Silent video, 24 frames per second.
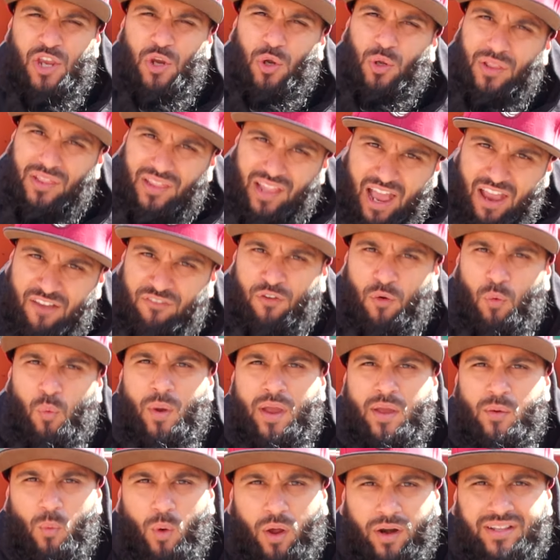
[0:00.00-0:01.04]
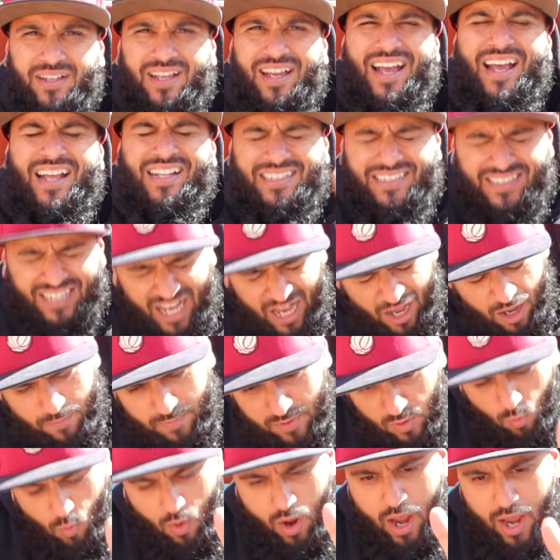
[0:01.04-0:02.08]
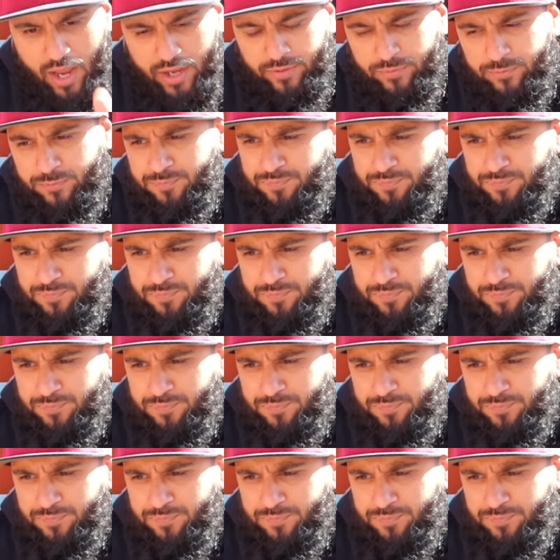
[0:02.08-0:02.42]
your life away. Tell me why.